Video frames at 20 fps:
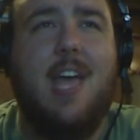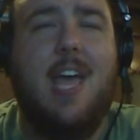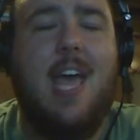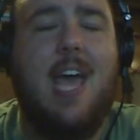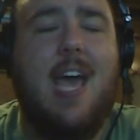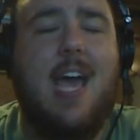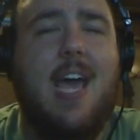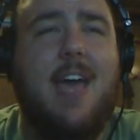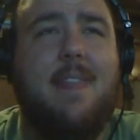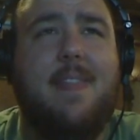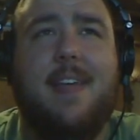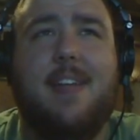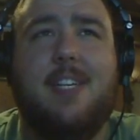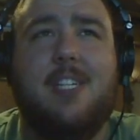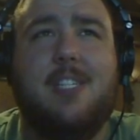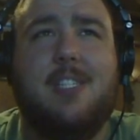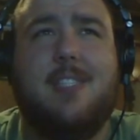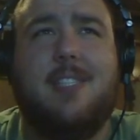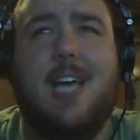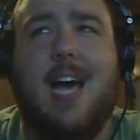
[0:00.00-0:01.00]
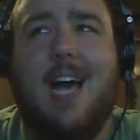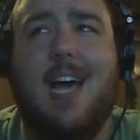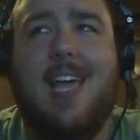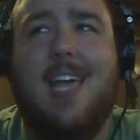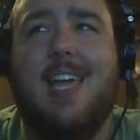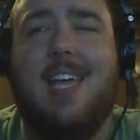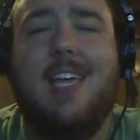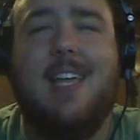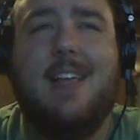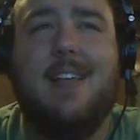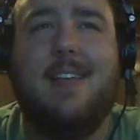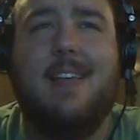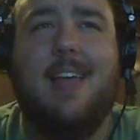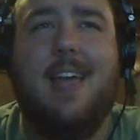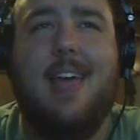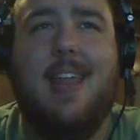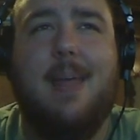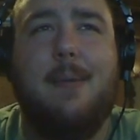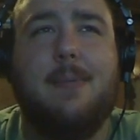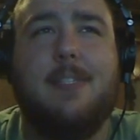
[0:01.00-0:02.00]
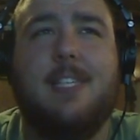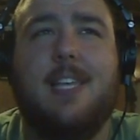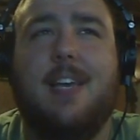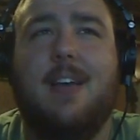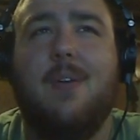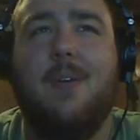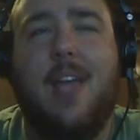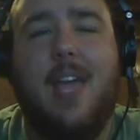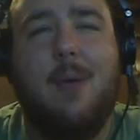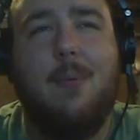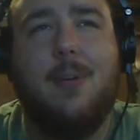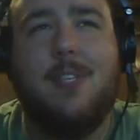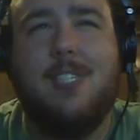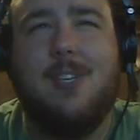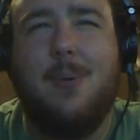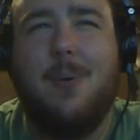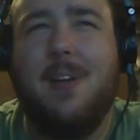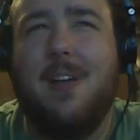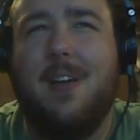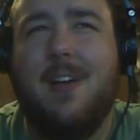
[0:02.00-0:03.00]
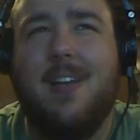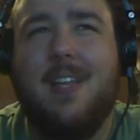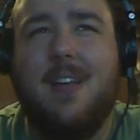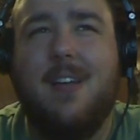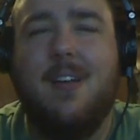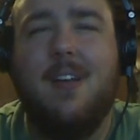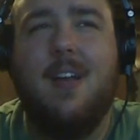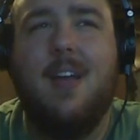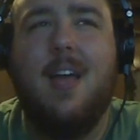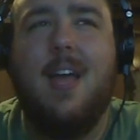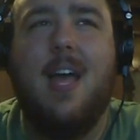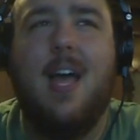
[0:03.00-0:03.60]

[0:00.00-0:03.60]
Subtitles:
and then just dying, and it was like, okay, what's going on here?